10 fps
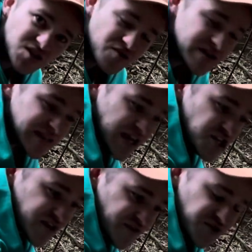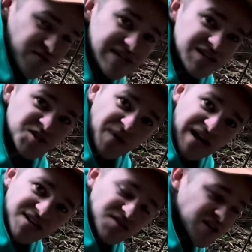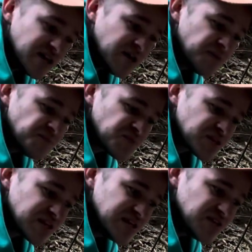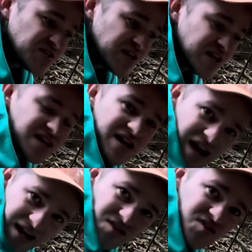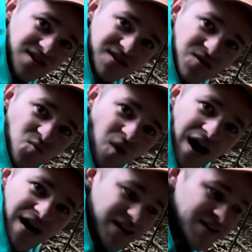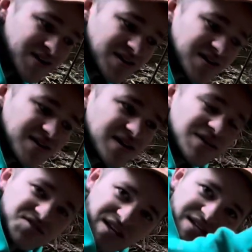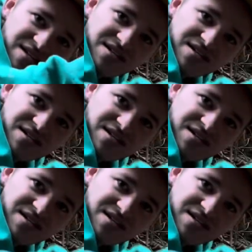orientation for 3D space is X, Y, and Z